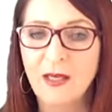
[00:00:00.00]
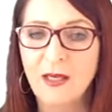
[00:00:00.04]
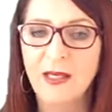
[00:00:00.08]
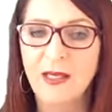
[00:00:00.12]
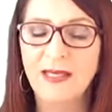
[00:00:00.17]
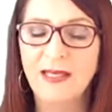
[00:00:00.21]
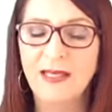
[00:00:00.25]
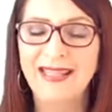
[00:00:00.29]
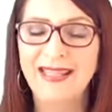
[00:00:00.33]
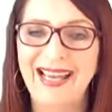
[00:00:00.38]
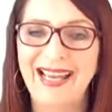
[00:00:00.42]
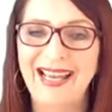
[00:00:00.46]

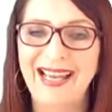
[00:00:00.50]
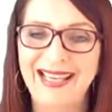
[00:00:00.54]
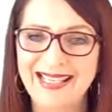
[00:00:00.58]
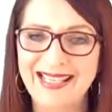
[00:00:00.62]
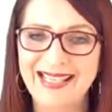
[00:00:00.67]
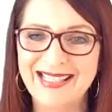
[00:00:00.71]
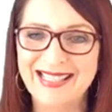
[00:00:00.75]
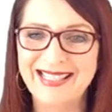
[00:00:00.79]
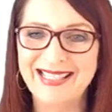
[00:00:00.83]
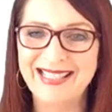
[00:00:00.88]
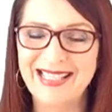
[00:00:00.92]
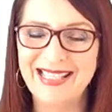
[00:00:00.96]
the
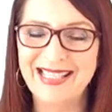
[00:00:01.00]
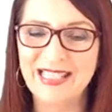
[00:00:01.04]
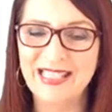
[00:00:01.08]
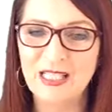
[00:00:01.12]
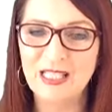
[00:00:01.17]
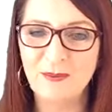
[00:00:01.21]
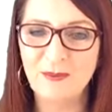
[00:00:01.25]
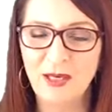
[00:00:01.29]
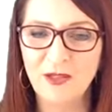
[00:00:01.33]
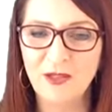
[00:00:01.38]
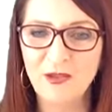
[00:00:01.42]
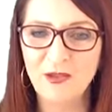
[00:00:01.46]
ASD
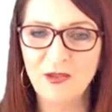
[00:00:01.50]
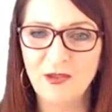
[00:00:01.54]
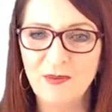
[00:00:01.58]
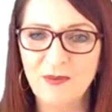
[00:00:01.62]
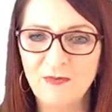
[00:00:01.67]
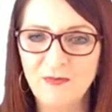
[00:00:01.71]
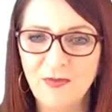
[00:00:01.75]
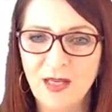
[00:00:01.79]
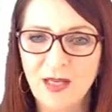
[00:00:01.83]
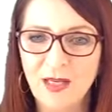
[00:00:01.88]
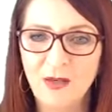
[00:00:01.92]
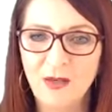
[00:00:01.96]
spectrum,
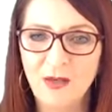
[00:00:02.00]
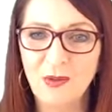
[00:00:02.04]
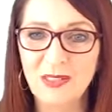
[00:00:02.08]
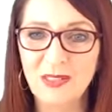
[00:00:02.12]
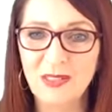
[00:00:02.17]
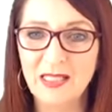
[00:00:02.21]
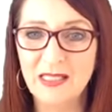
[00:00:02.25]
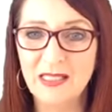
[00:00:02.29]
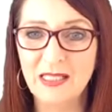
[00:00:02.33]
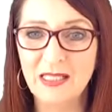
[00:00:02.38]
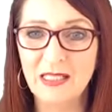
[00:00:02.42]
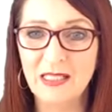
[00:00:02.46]

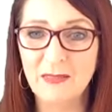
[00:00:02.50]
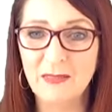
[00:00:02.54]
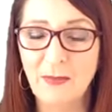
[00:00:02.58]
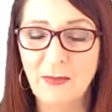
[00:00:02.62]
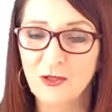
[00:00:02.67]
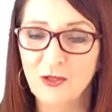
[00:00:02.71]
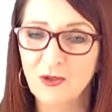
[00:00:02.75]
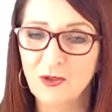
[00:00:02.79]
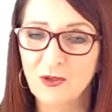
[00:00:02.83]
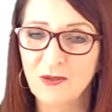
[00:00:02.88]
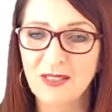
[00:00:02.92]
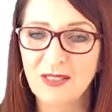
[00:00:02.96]
autistic
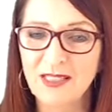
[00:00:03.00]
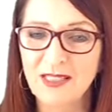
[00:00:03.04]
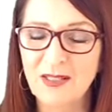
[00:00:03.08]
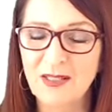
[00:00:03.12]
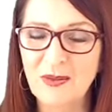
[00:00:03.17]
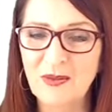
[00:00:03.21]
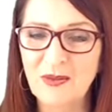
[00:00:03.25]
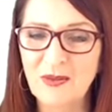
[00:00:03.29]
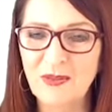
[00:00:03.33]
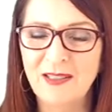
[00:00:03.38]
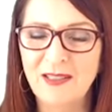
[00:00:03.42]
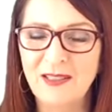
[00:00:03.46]
spectrum
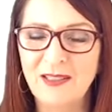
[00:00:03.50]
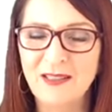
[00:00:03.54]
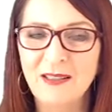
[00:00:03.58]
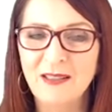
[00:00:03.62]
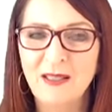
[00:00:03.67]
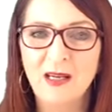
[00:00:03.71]
disorder.